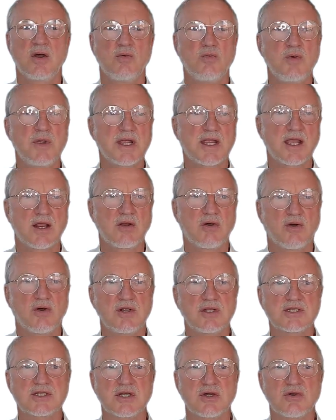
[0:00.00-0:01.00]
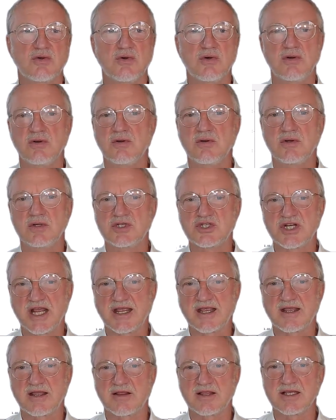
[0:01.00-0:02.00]
We can also
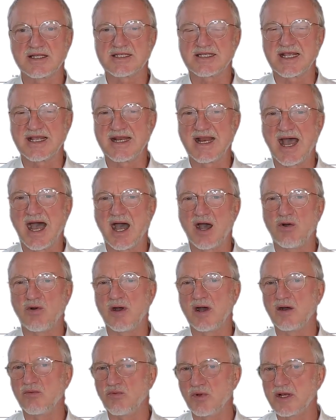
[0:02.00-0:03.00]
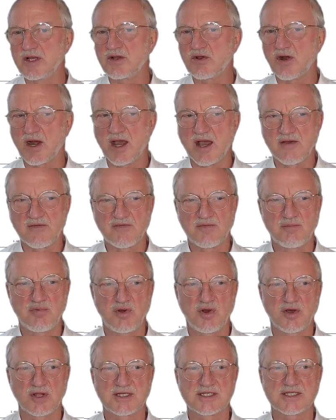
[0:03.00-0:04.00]
check this in our graph
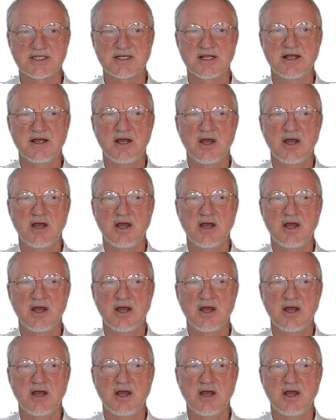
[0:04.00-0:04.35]
plots,